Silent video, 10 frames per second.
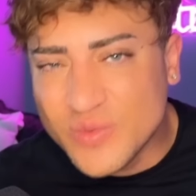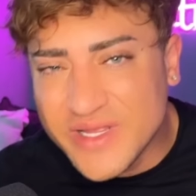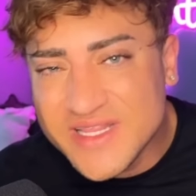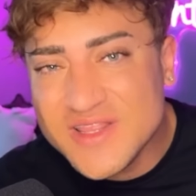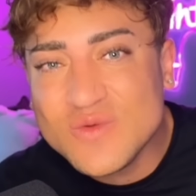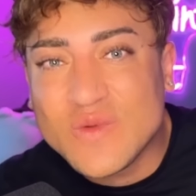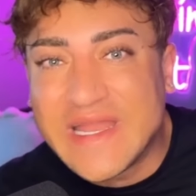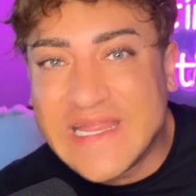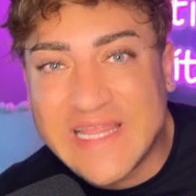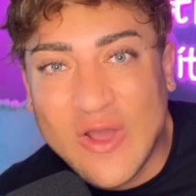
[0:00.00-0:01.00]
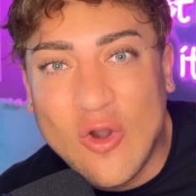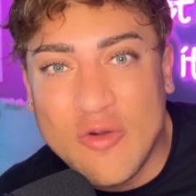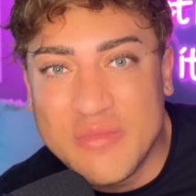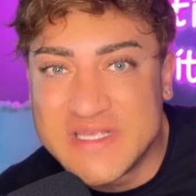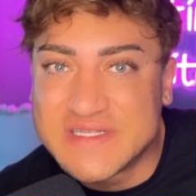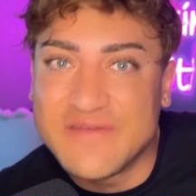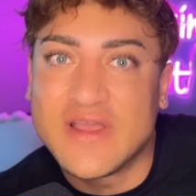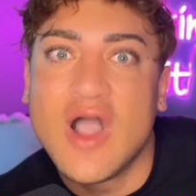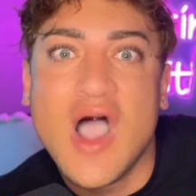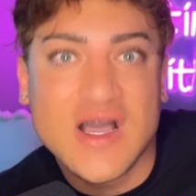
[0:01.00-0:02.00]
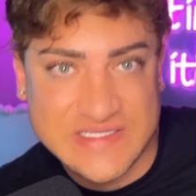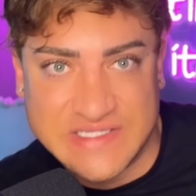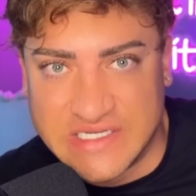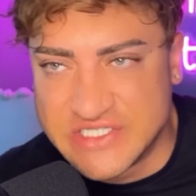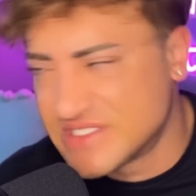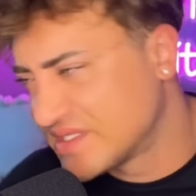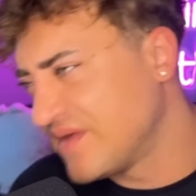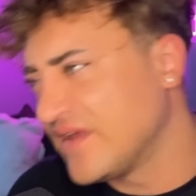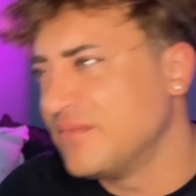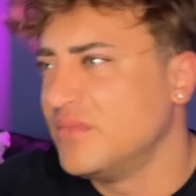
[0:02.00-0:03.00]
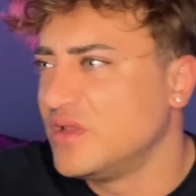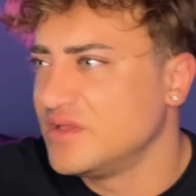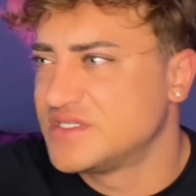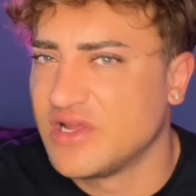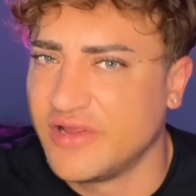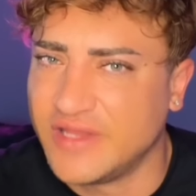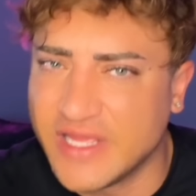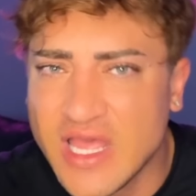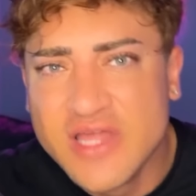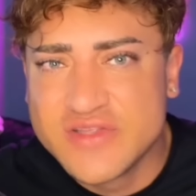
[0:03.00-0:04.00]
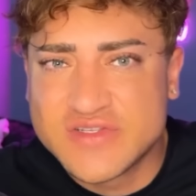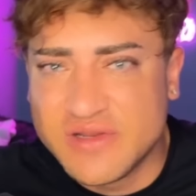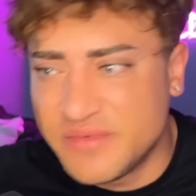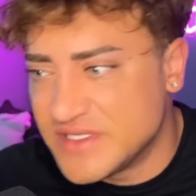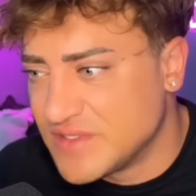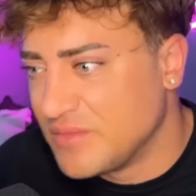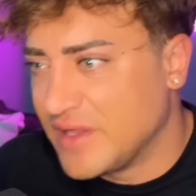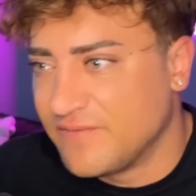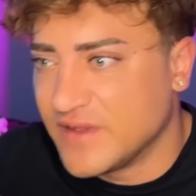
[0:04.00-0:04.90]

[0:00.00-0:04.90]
the way that they're raiding that home is giving hostage it's giving military like there's going to be some like